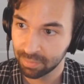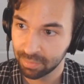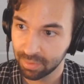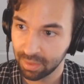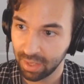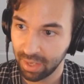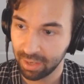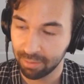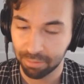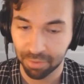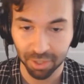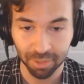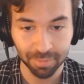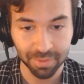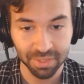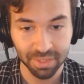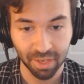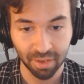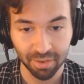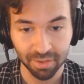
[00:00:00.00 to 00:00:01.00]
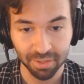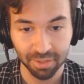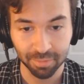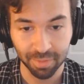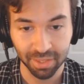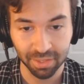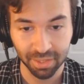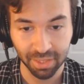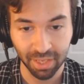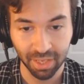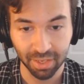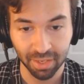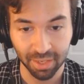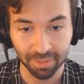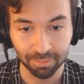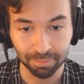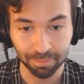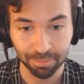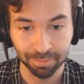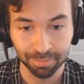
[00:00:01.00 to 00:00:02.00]
and pull up his character by clicking on
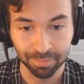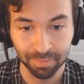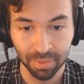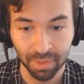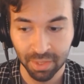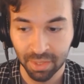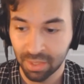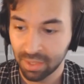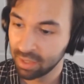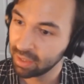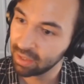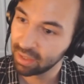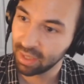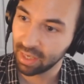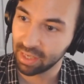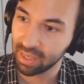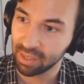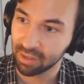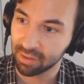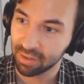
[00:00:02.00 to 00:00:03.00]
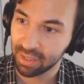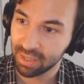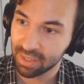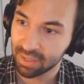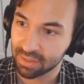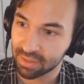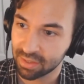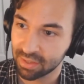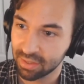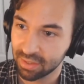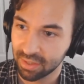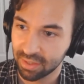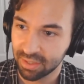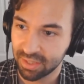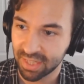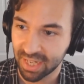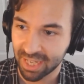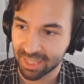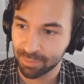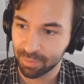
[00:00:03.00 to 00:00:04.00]
him. And here he is,
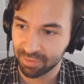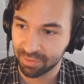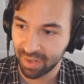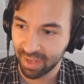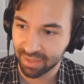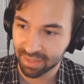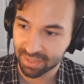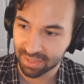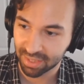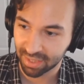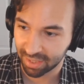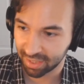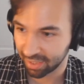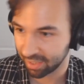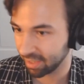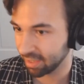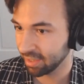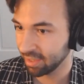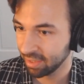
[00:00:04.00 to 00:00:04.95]
Jasper Valentine,